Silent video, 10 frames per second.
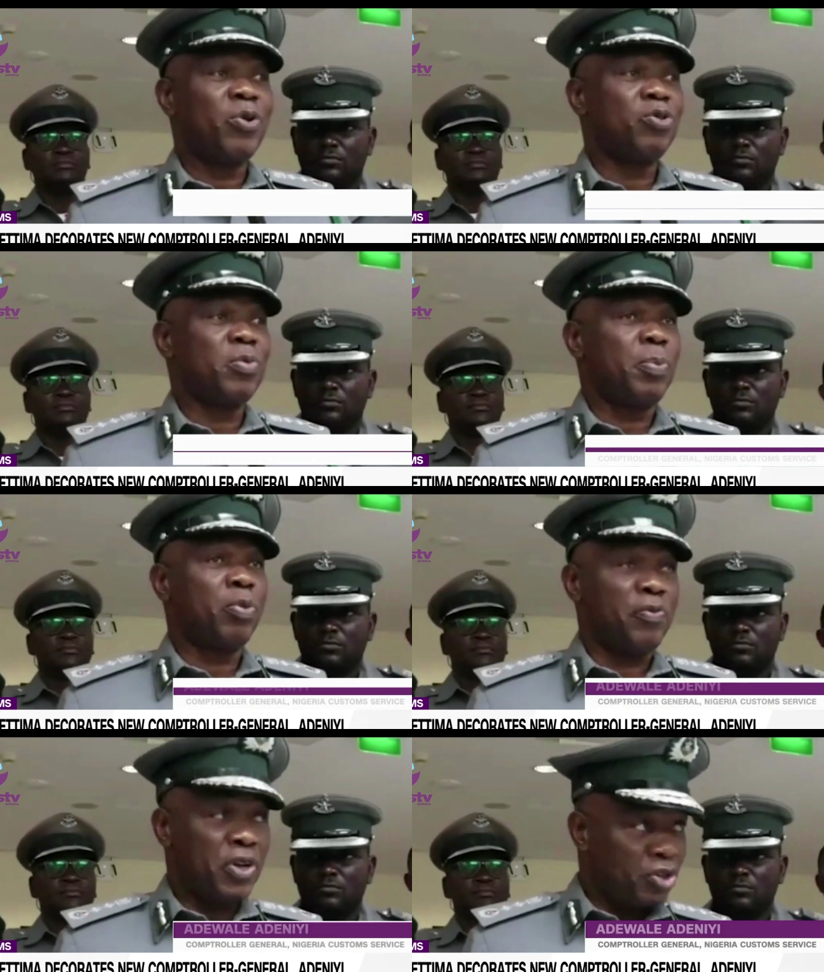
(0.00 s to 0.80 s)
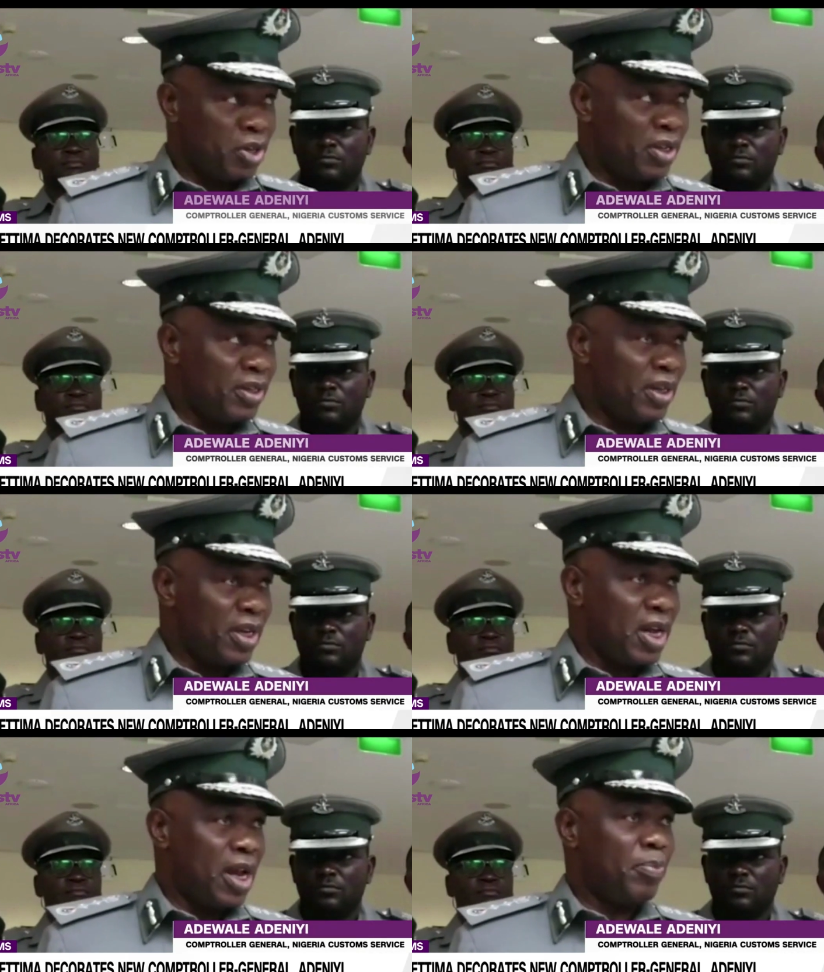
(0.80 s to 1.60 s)
Speaker 1: going to be professional
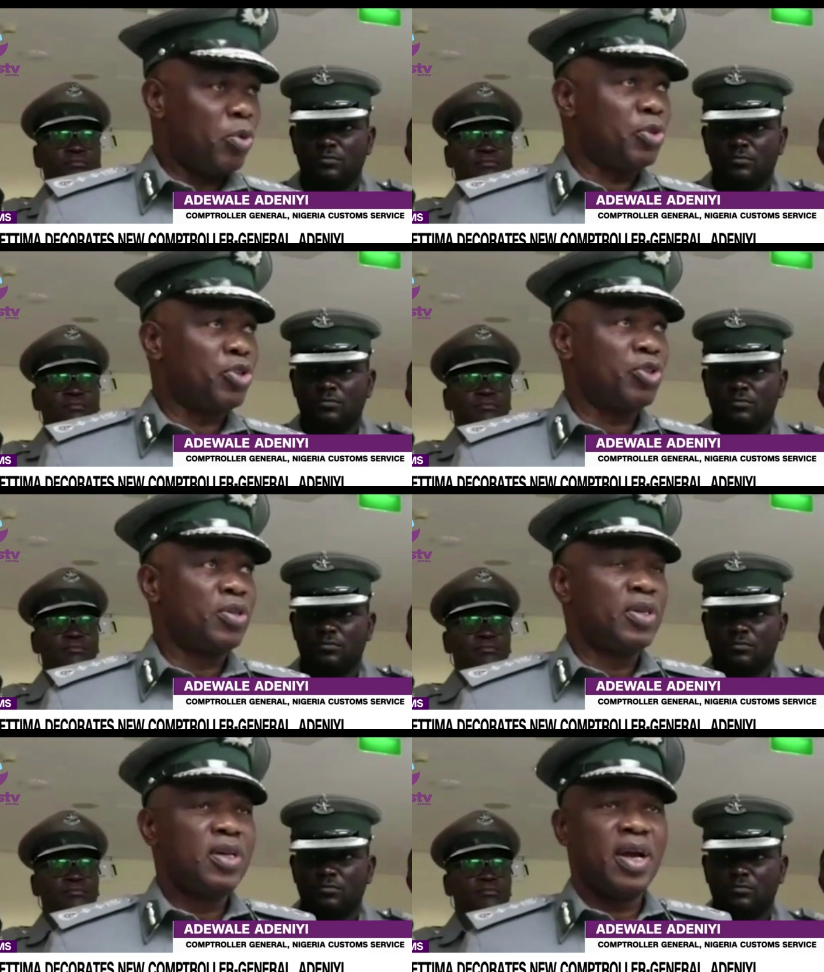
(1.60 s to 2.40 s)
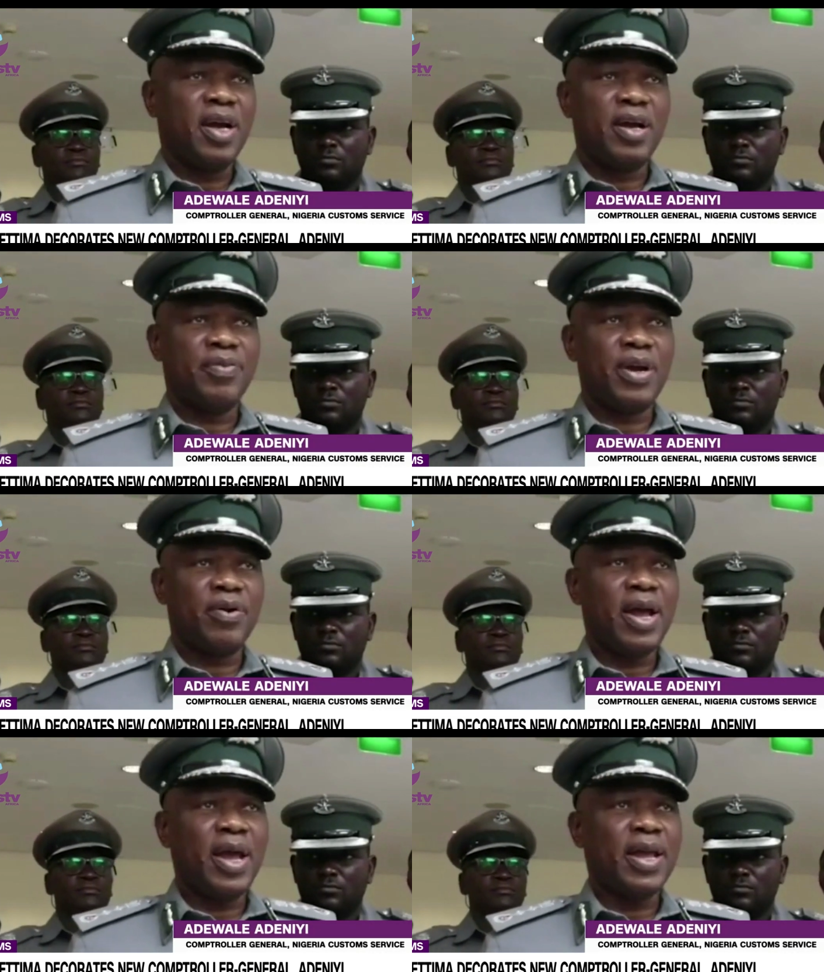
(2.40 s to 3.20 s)
in our approach.
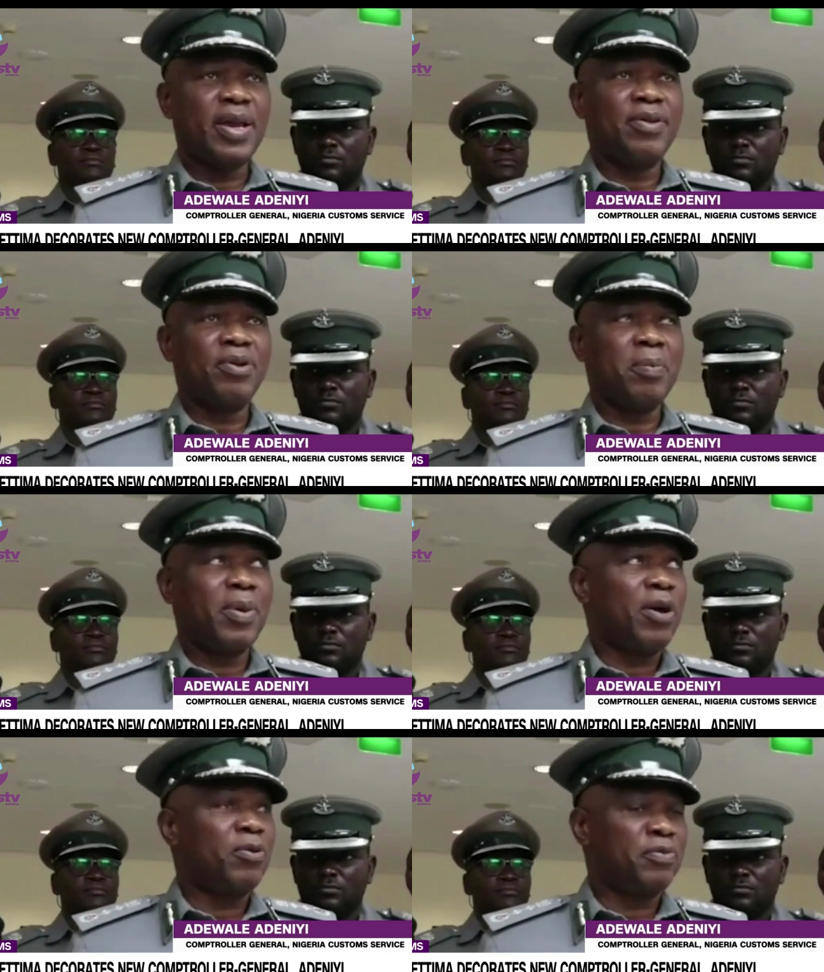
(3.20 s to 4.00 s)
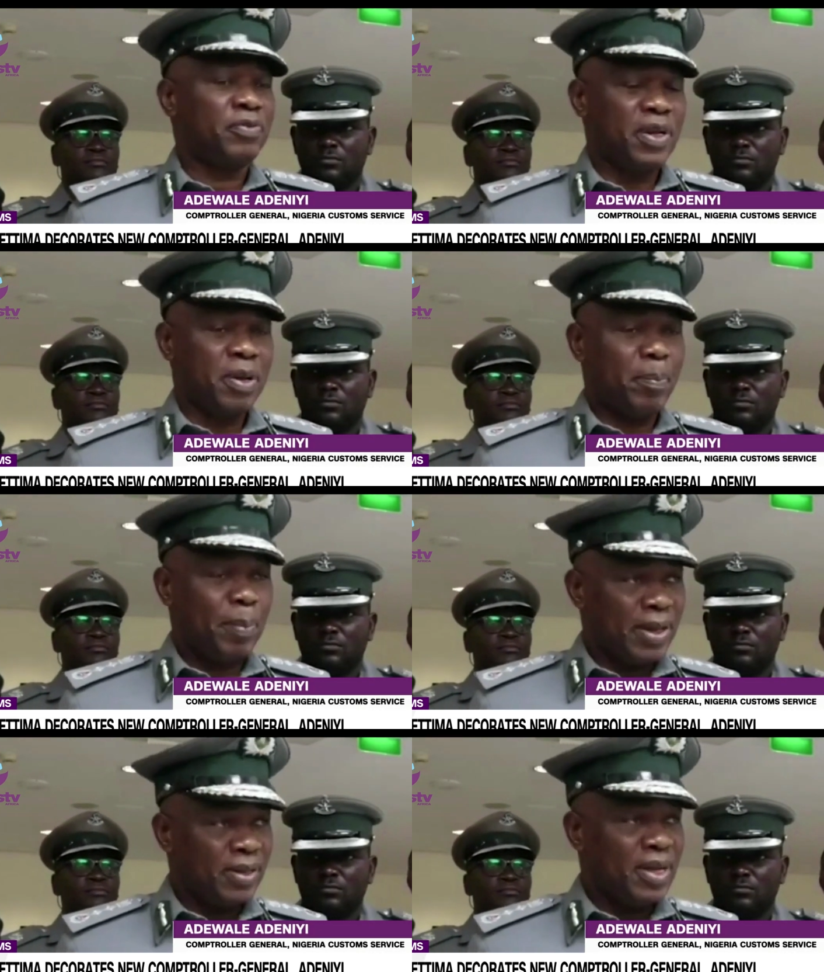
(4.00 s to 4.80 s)
There are a number of
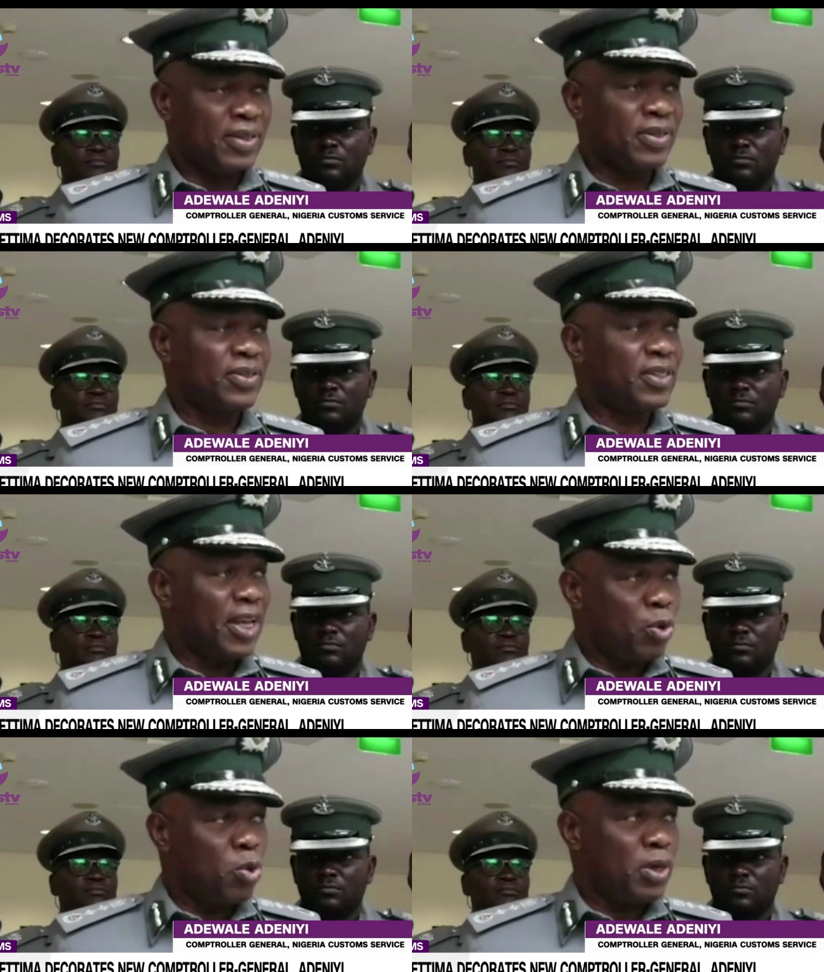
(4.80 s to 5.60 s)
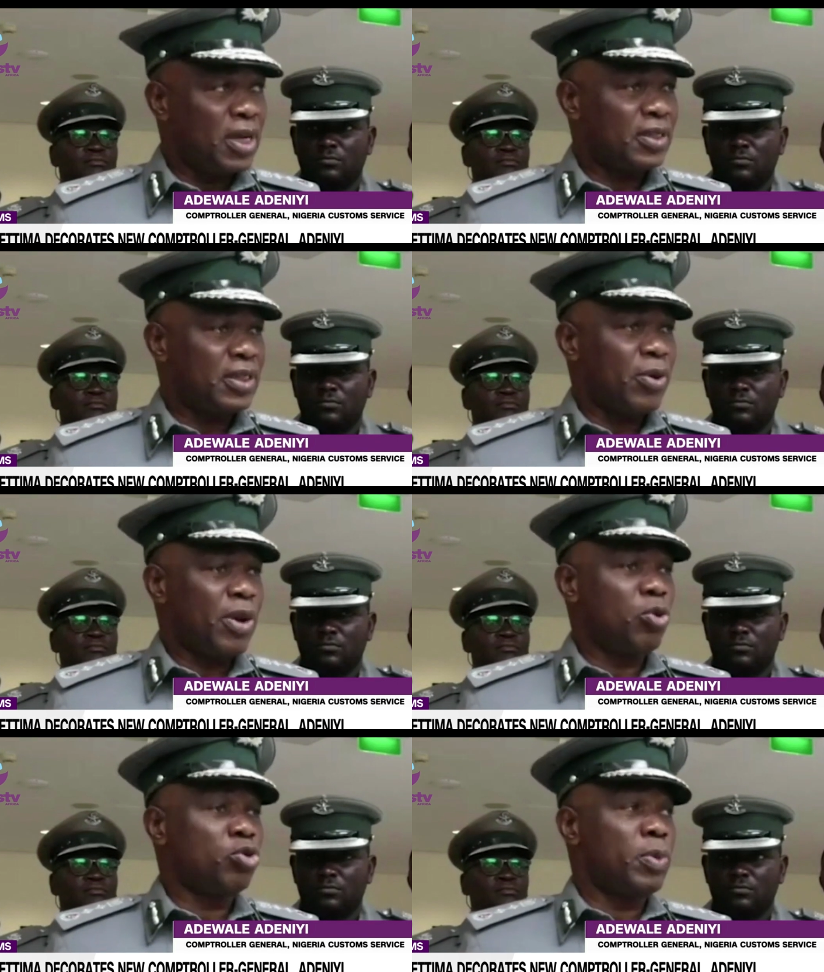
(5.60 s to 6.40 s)
partners, stakeholders that
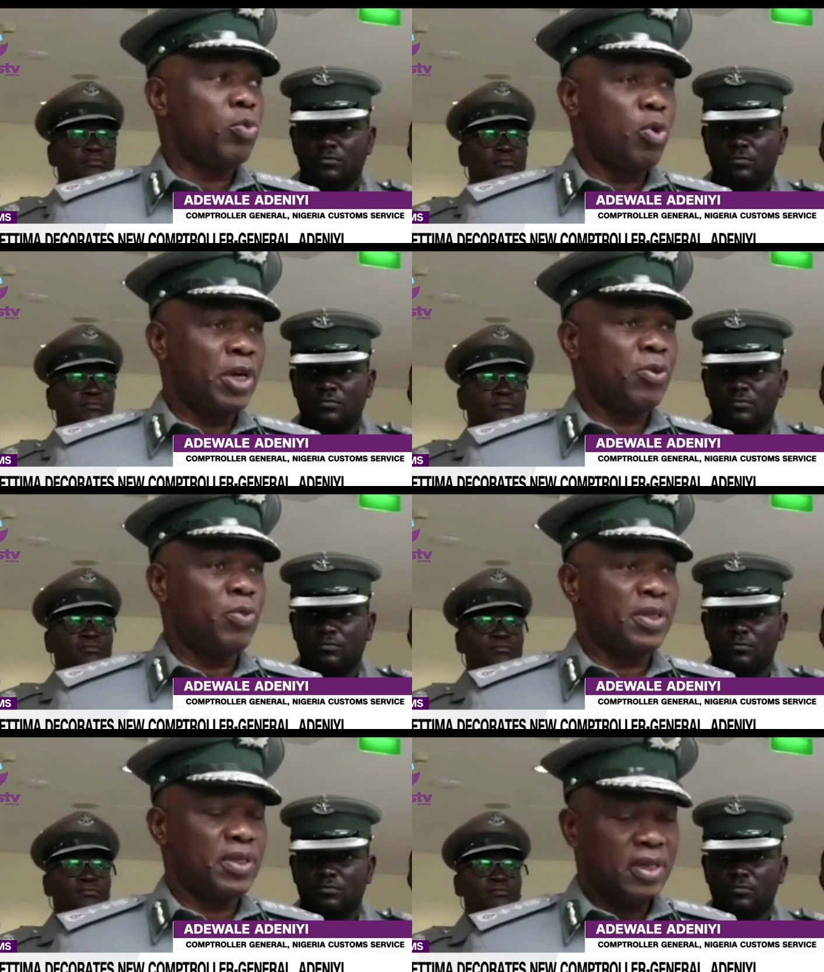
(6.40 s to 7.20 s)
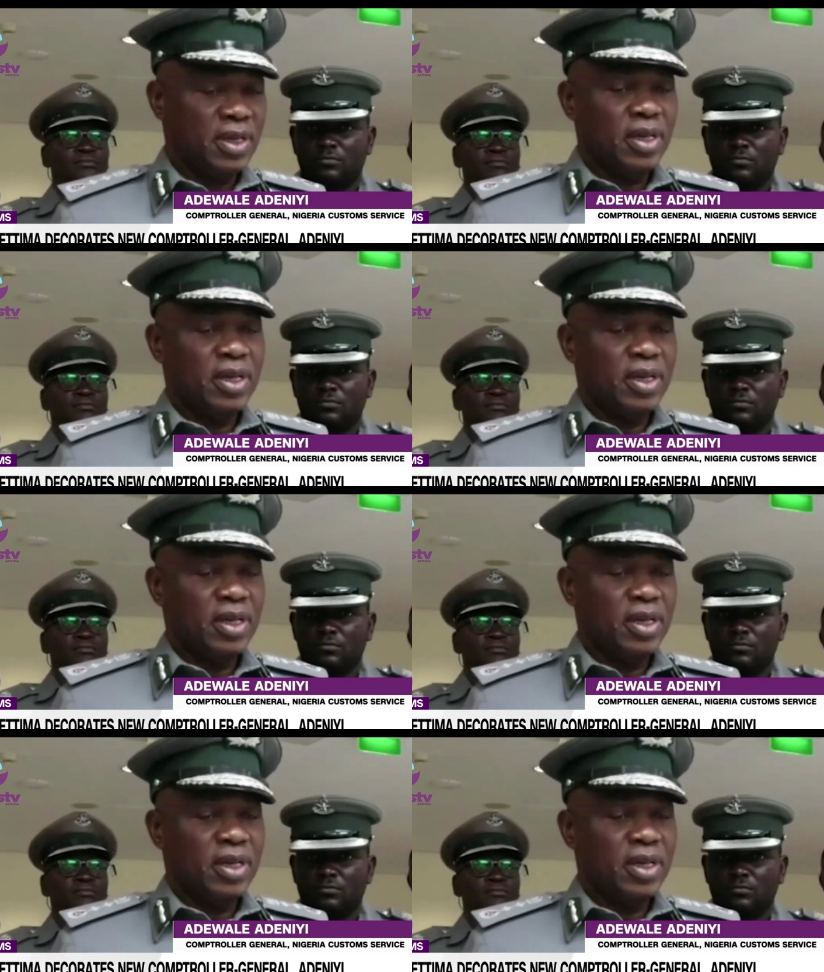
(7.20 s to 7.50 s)
we are going to be working with.